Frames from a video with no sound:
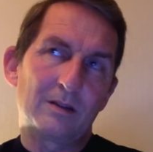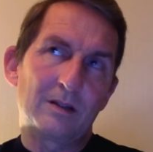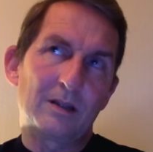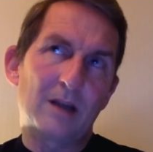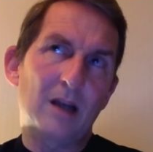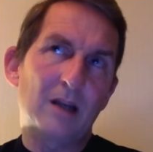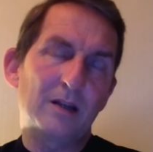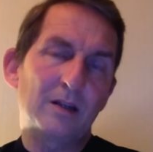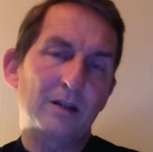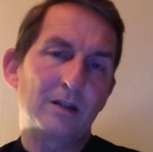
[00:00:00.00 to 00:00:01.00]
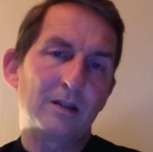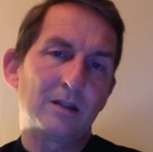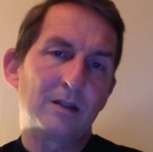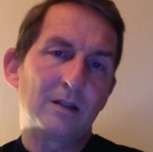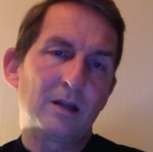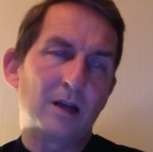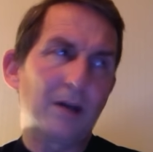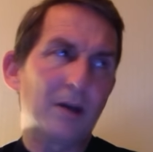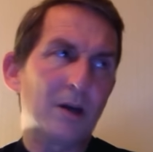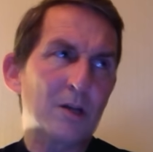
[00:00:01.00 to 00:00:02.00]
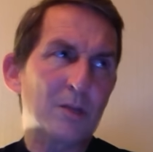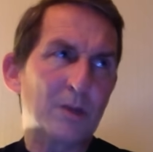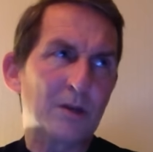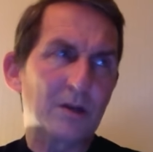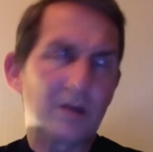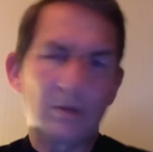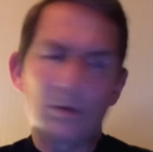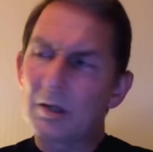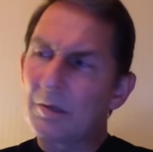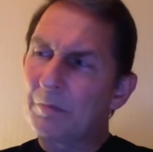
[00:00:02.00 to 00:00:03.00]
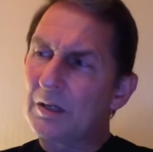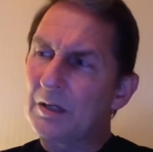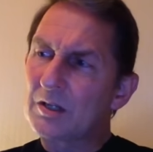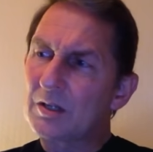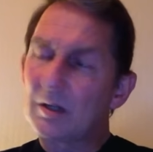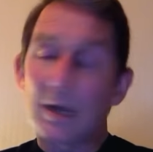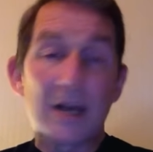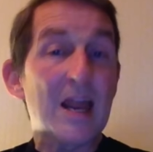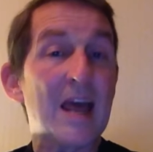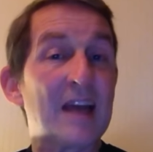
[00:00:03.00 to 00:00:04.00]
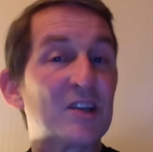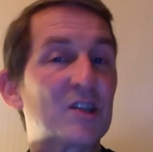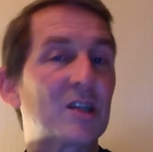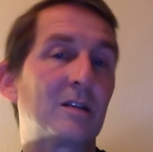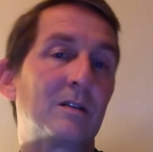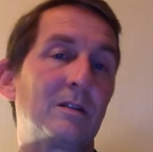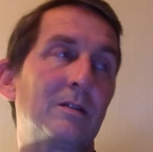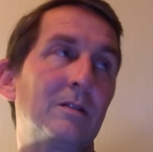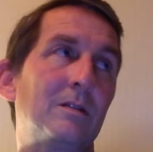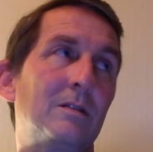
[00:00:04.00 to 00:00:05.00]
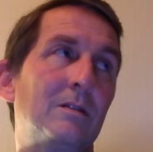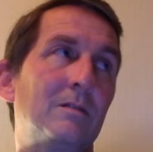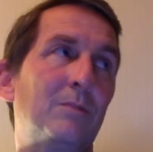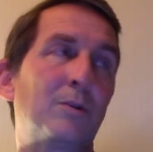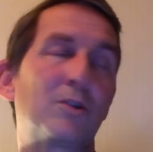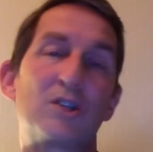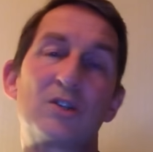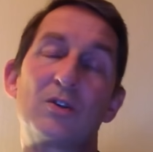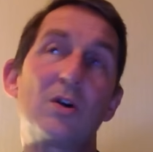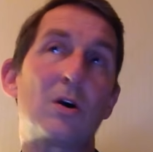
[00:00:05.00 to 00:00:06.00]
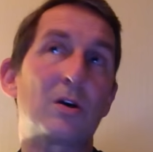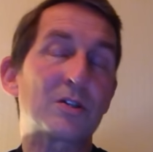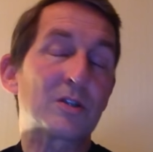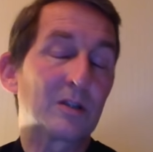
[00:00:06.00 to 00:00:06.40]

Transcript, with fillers: in Ireland, and her husband, one of the biggest alleged, bullshit or not,